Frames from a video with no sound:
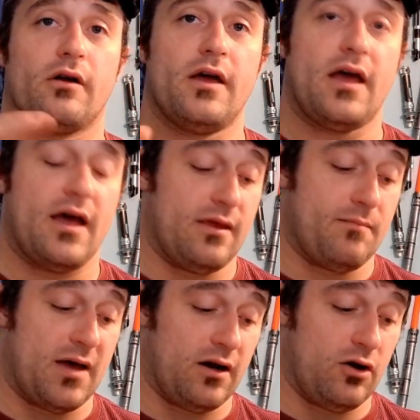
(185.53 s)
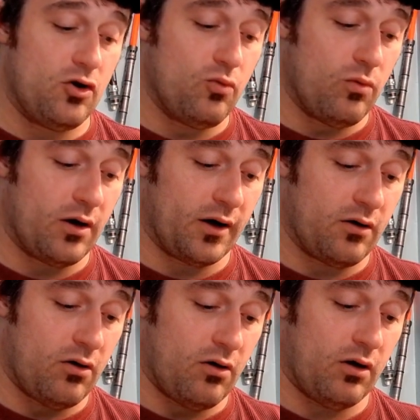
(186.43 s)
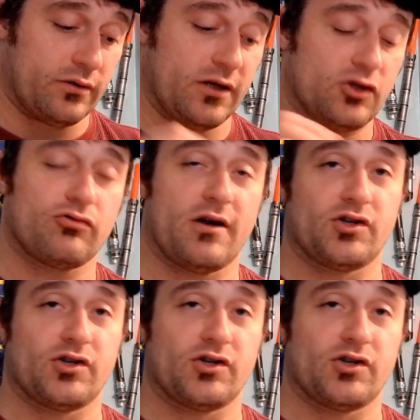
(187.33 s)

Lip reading: and they made a new one called Treasure